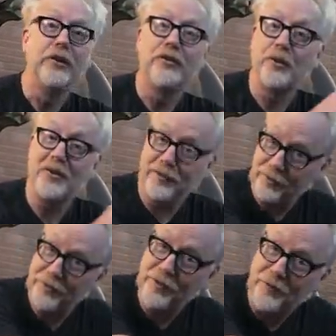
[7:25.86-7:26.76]
So this
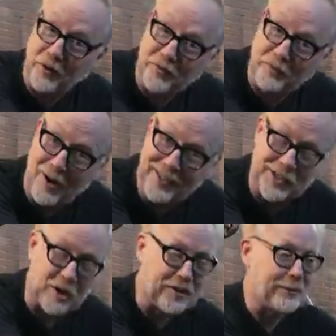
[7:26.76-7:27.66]
was the first
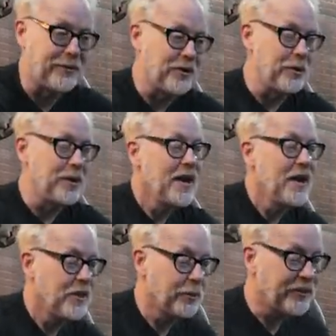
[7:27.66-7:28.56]
rocket car episode.
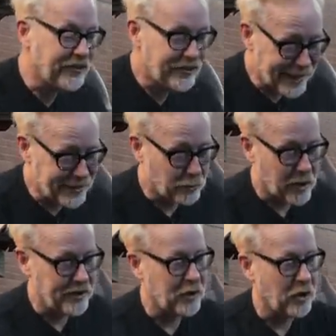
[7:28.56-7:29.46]
There was a second
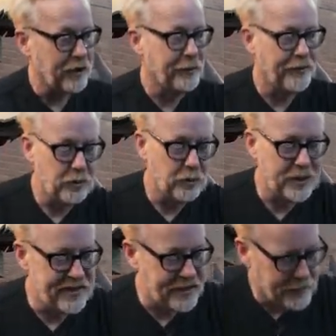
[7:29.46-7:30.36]
rocket car episode
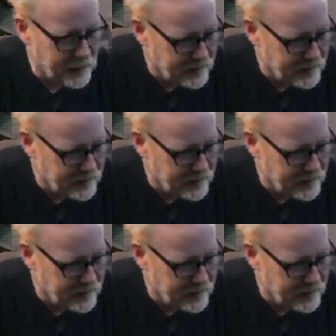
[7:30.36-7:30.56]
we did